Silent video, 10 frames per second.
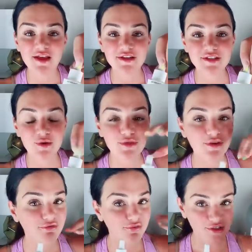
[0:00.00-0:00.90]
So the
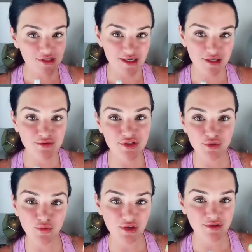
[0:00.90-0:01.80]
first thing you
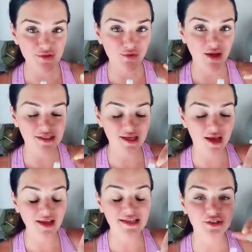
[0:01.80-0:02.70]
do when you do gua
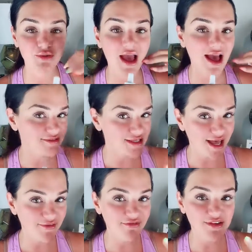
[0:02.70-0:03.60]
sha is you have to
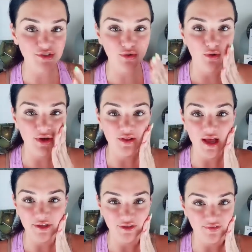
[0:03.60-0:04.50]
have a facial oil
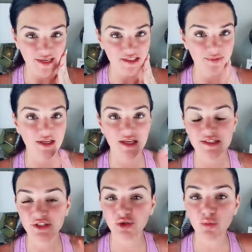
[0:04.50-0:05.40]
on your face
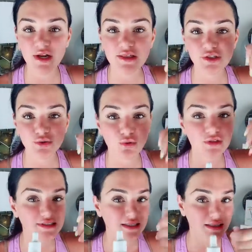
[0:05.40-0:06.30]
because you're wanting the tool
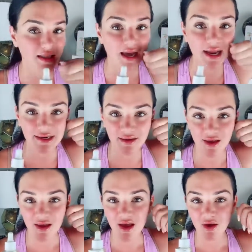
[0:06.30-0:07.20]
to glide.
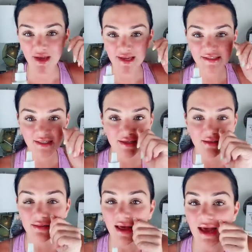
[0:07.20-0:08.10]
Okay, it's gonna
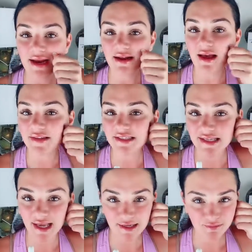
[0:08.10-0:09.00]
glide on the
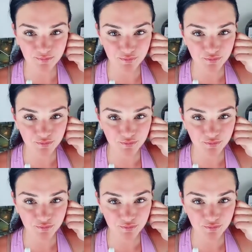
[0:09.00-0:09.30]
skin.